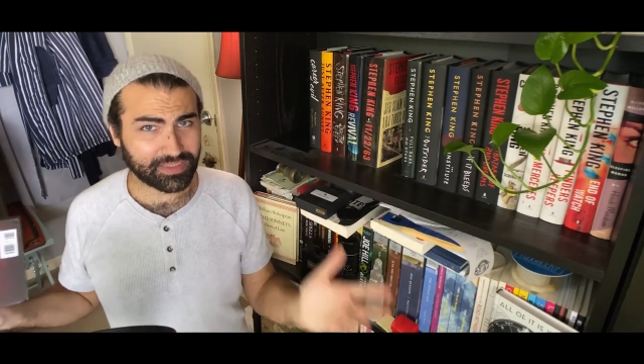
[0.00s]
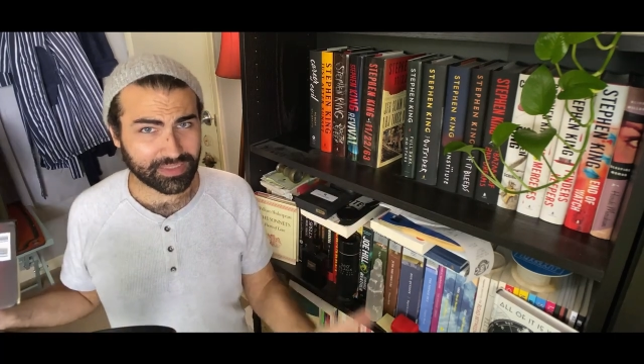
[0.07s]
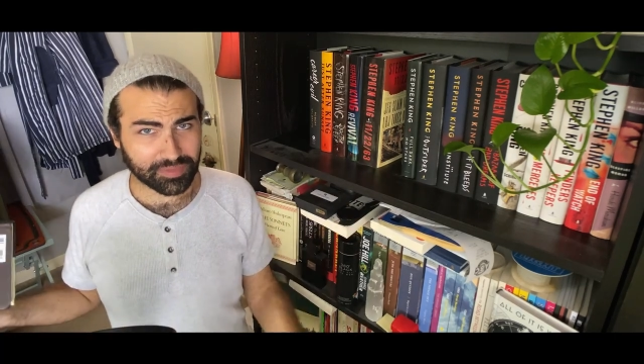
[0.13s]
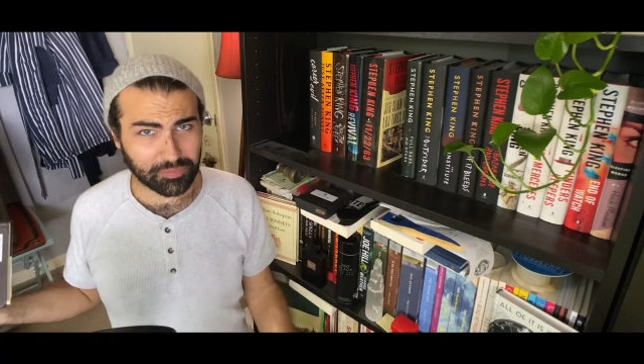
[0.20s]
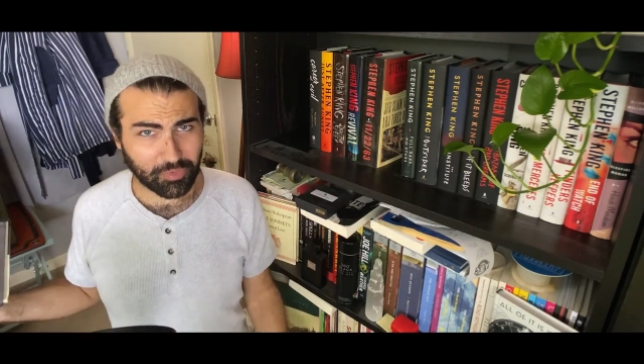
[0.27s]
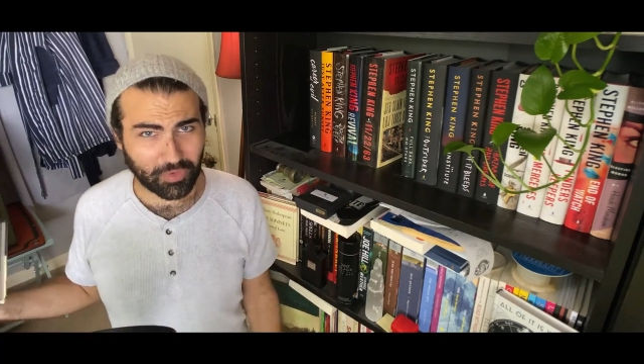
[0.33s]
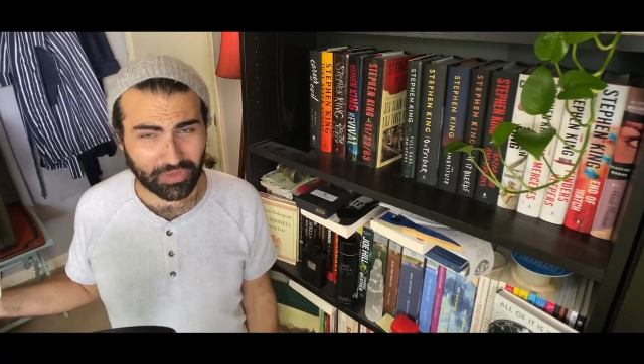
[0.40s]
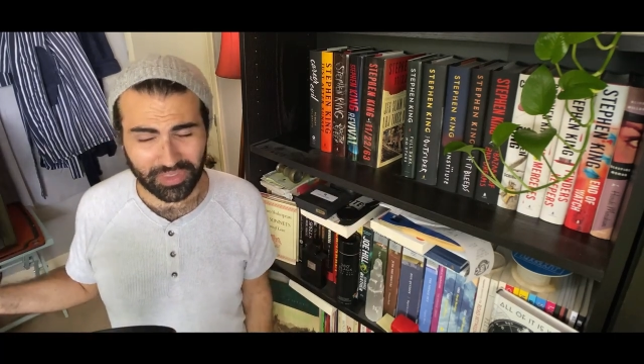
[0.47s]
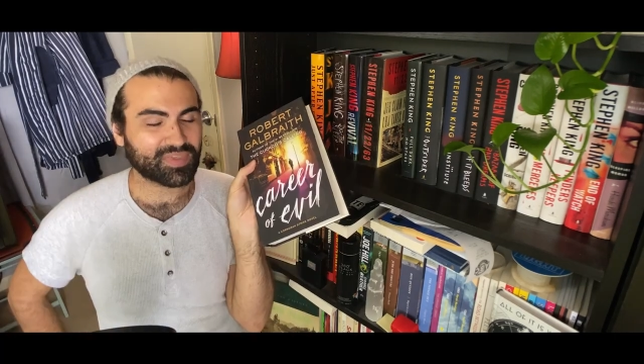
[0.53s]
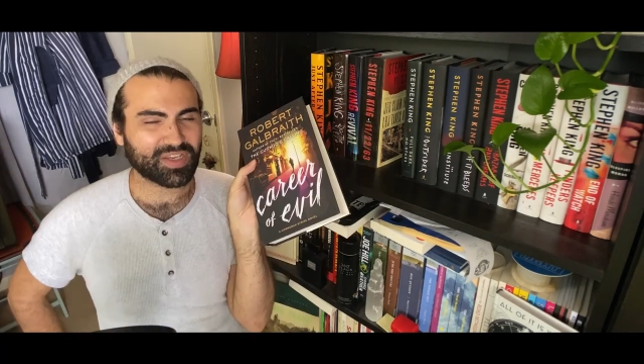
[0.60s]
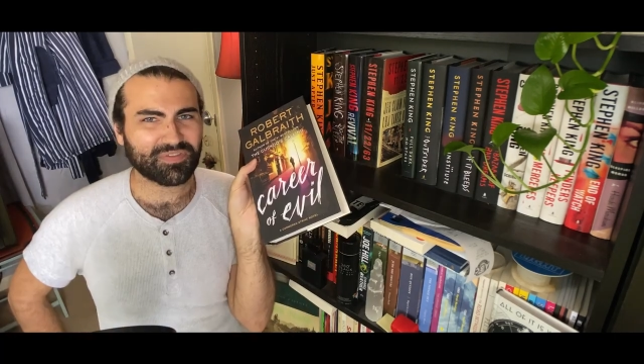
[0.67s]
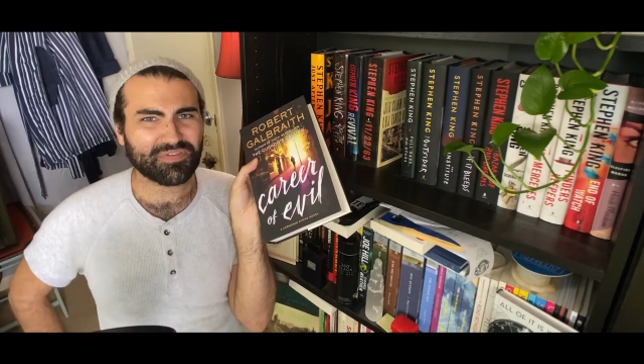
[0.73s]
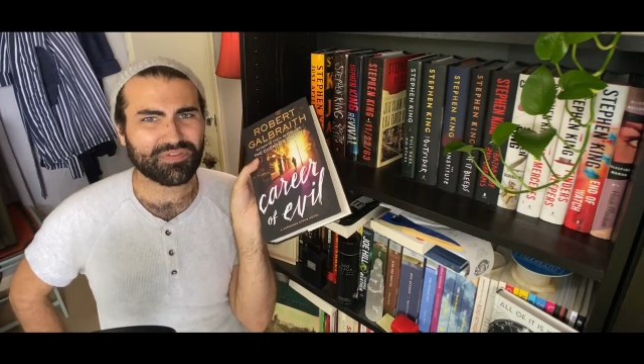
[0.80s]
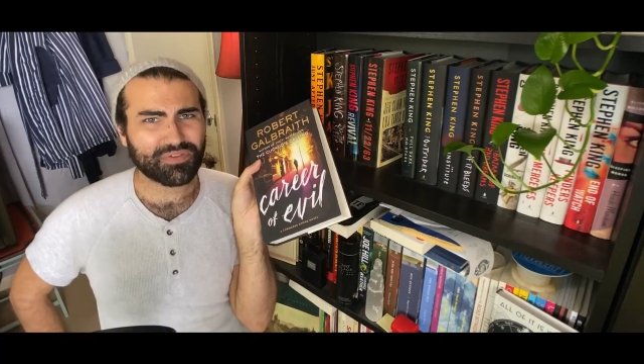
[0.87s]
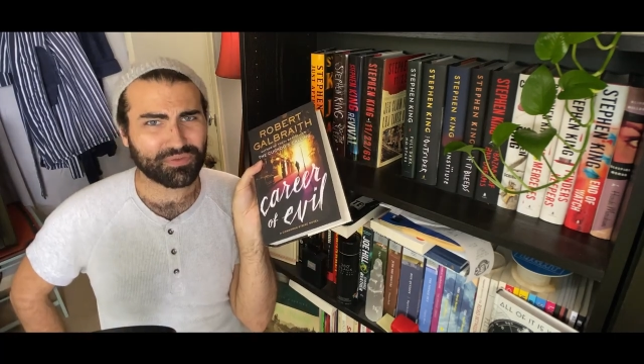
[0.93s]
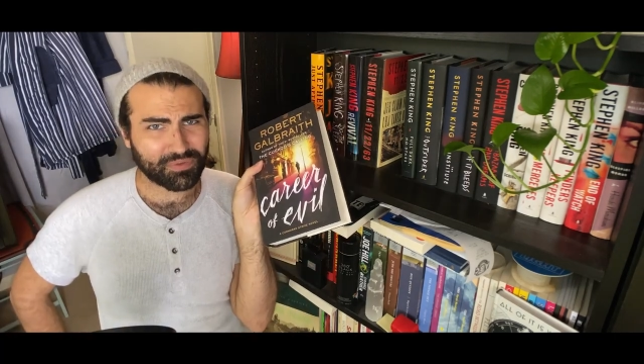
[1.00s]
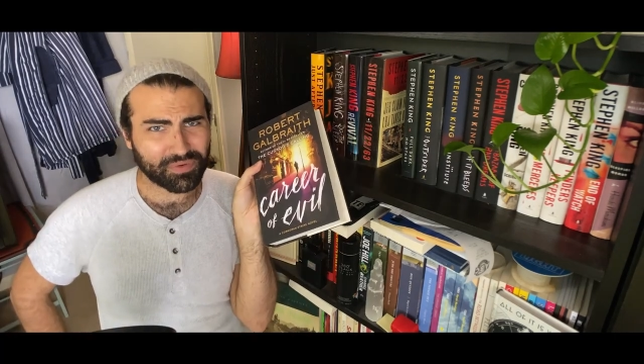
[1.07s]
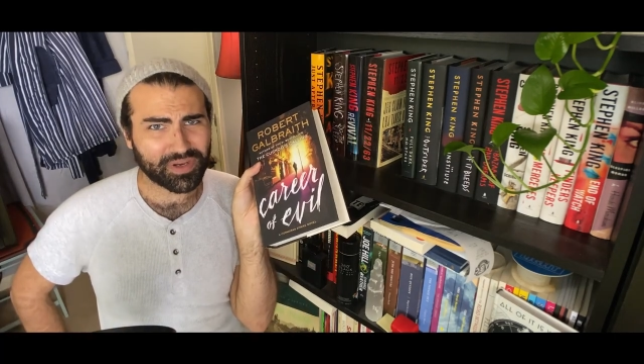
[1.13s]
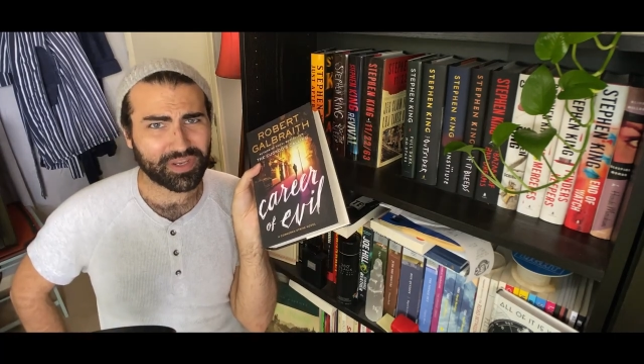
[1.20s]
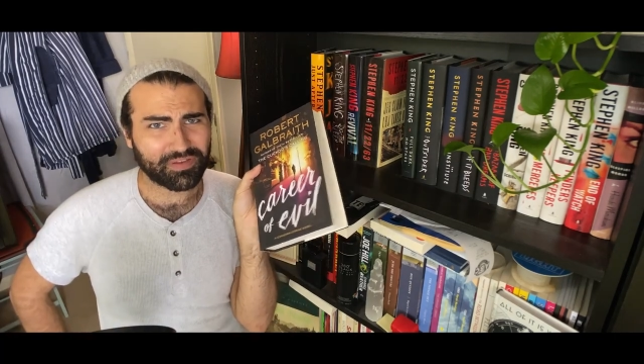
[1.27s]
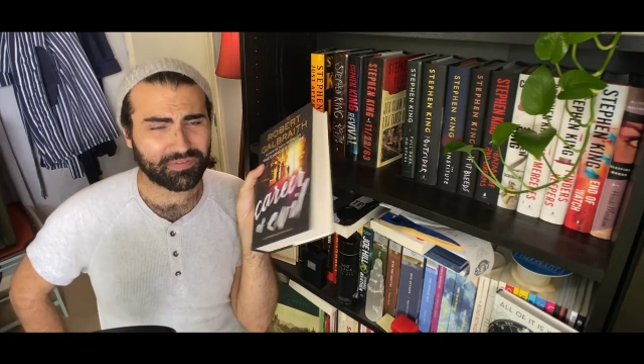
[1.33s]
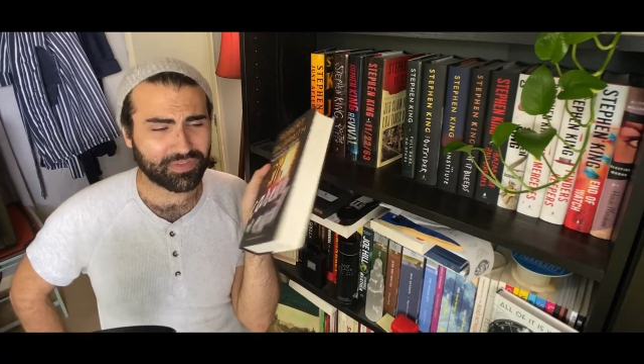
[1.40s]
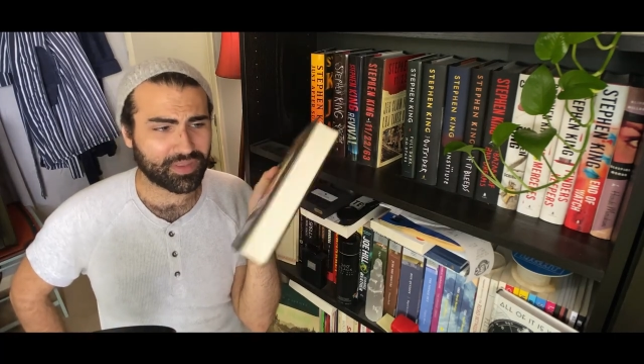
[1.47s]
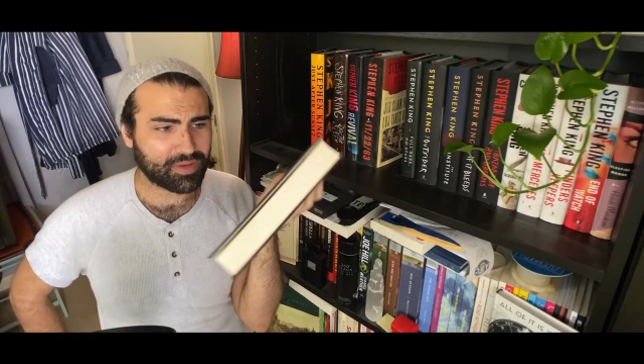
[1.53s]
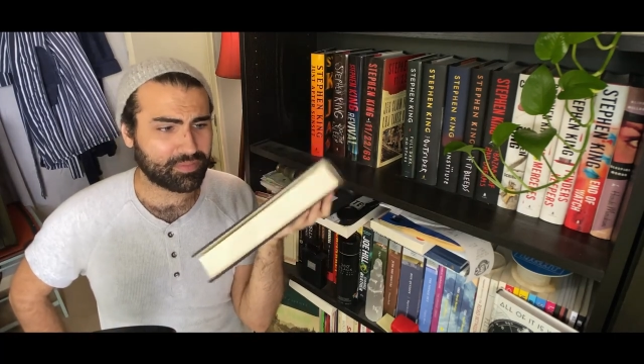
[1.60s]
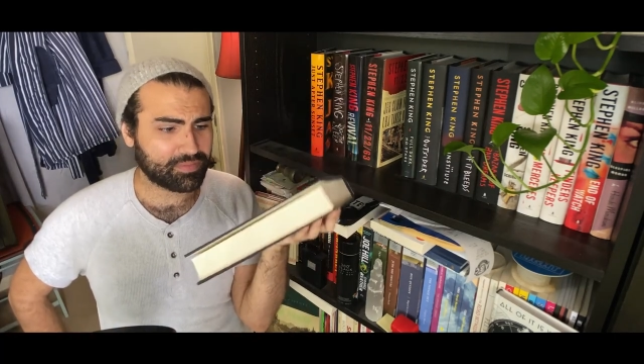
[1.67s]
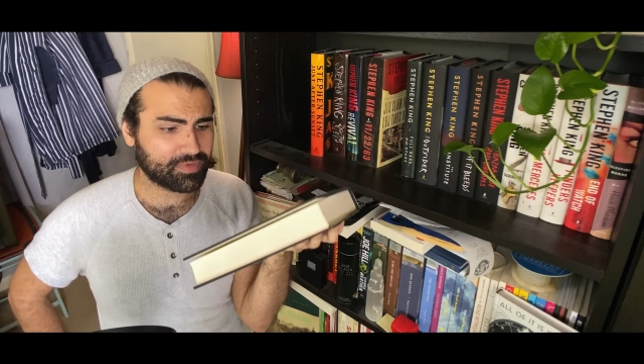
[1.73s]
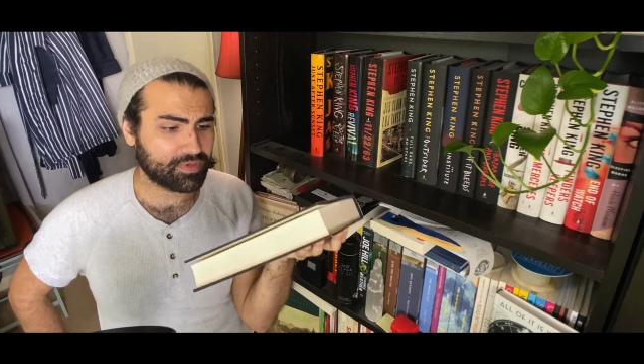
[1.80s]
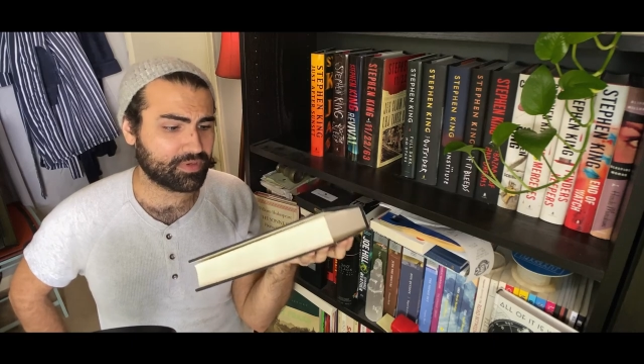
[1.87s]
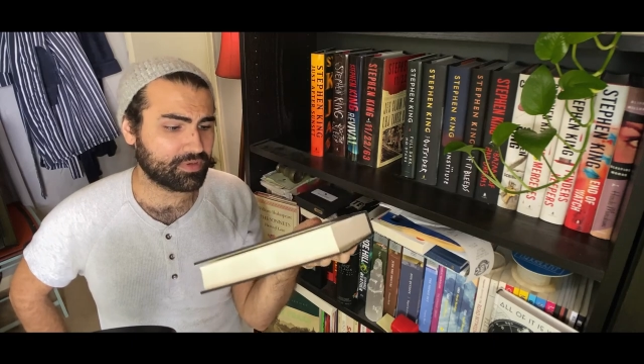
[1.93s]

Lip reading: this point. I have three of them.